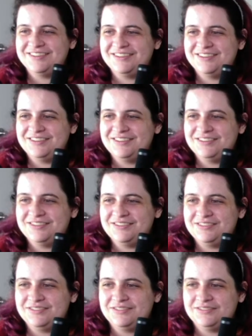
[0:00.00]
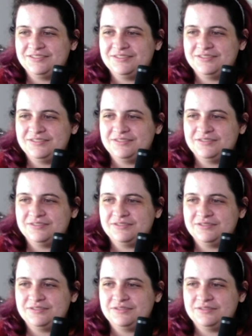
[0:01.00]

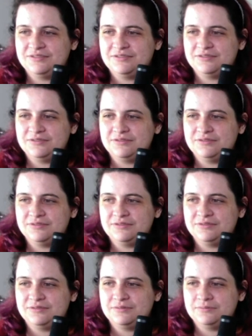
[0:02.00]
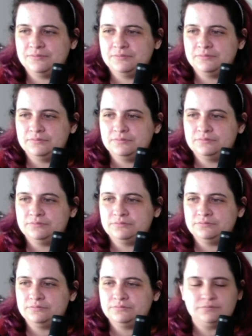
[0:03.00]

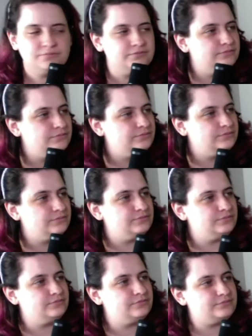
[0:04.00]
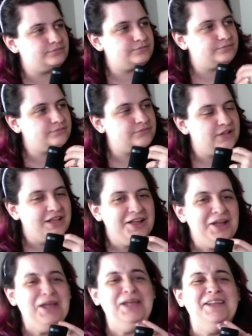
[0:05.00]

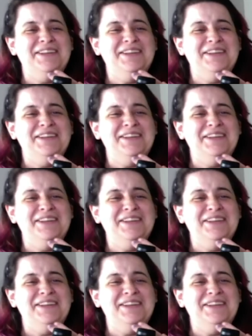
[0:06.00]
(not speaking)